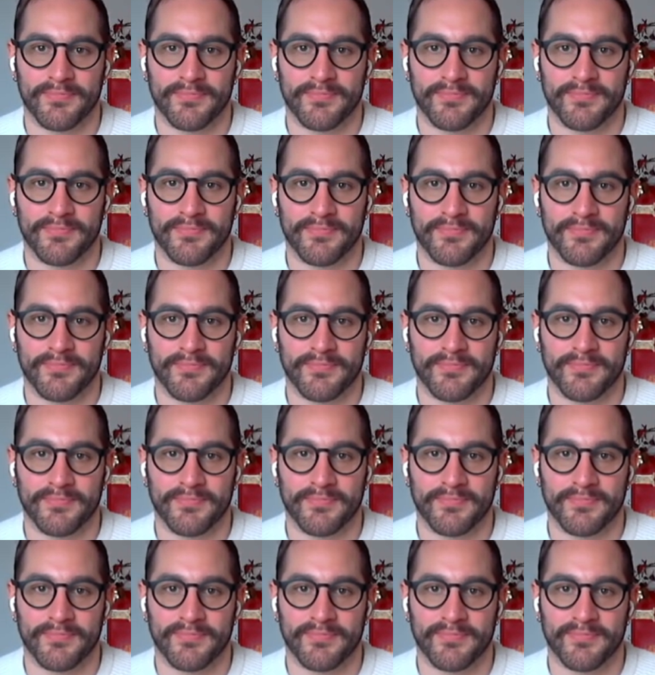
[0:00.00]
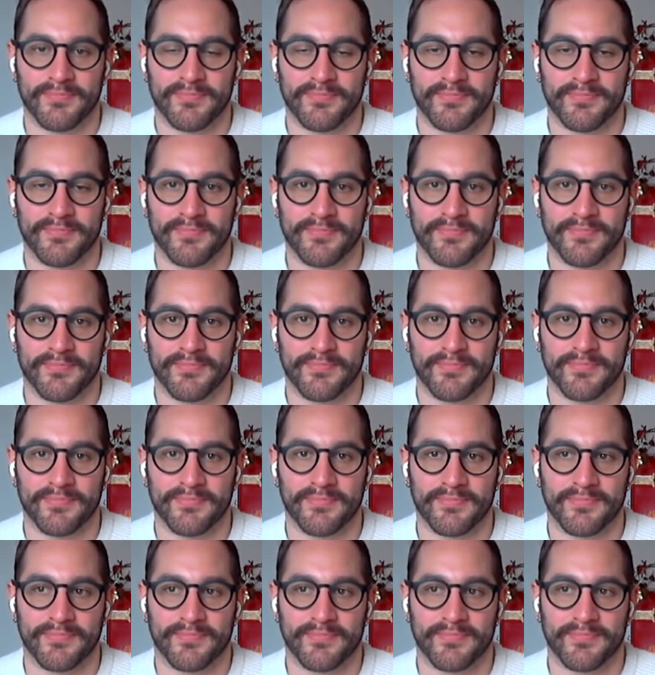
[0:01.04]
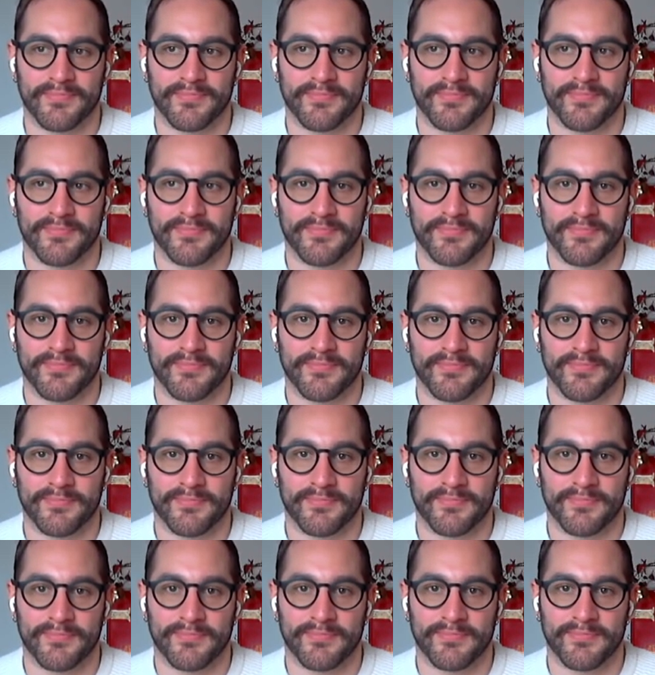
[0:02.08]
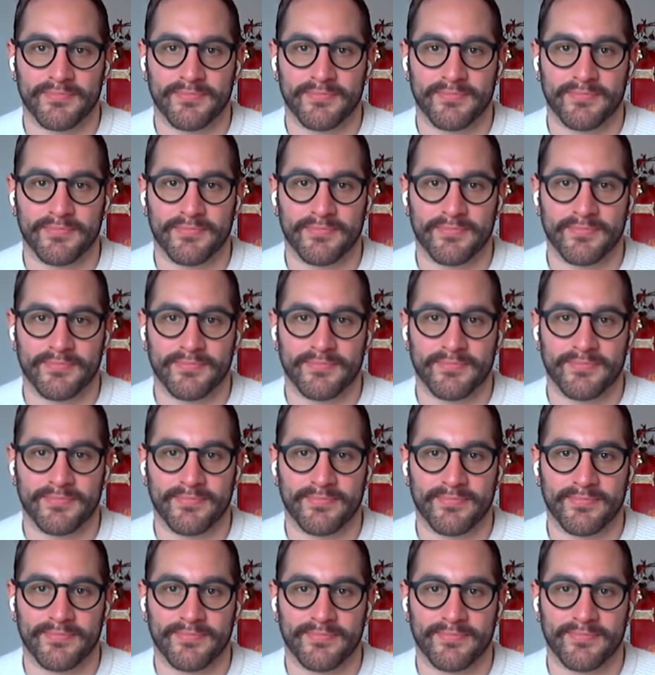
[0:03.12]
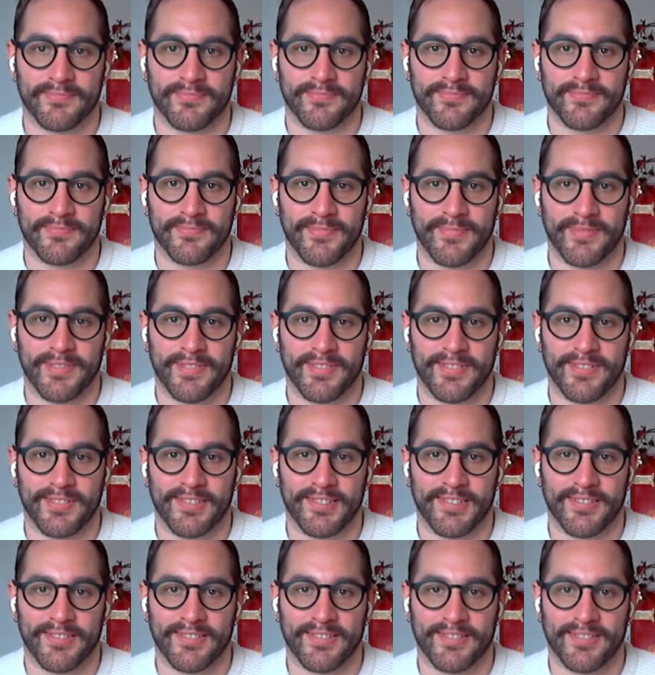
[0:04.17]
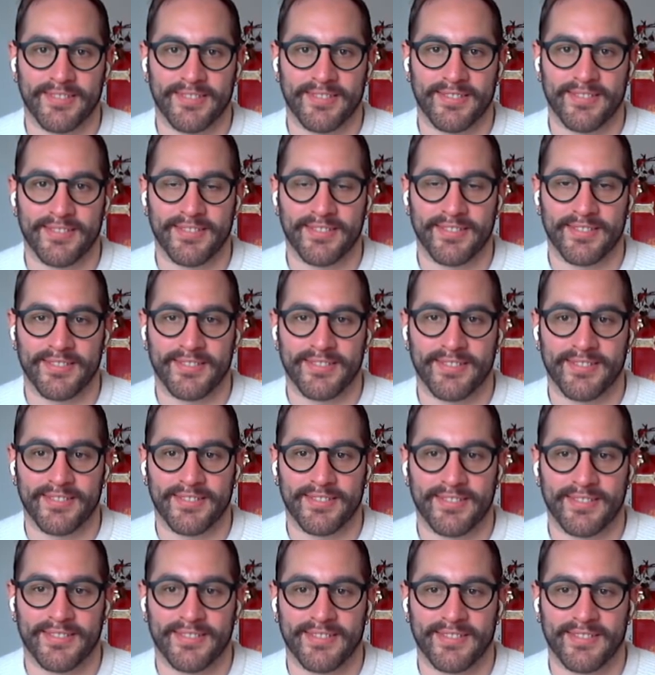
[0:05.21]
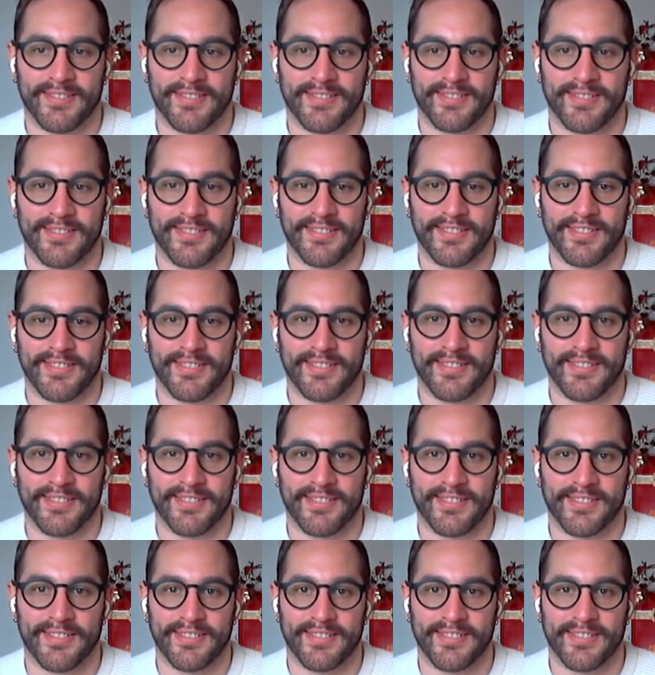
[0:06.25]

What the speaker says: The person shown says nothing.